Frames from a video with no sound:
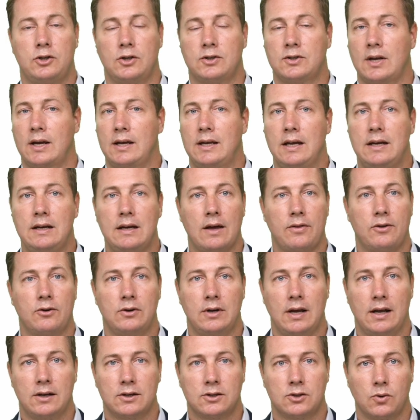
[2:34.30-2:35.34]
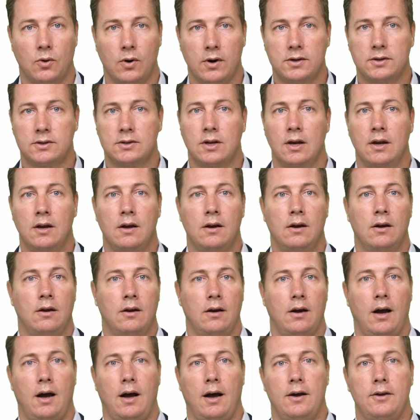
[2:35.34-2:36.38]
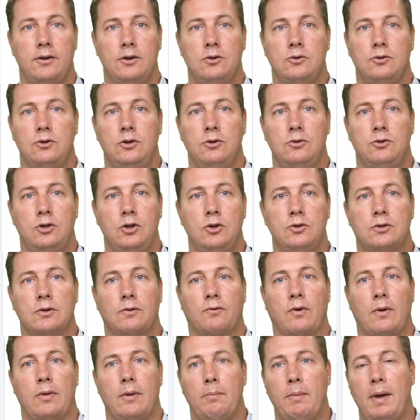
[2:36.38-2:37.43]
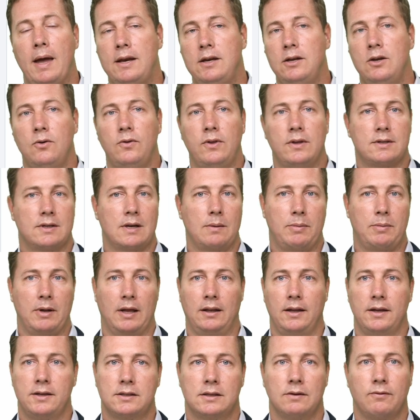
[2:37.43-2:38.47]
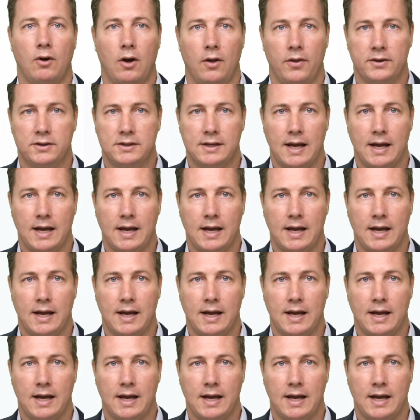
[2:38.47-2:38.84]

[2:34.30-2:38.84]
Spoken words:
is just like any other data source. You choose it from the menu. There's going to be a list of all the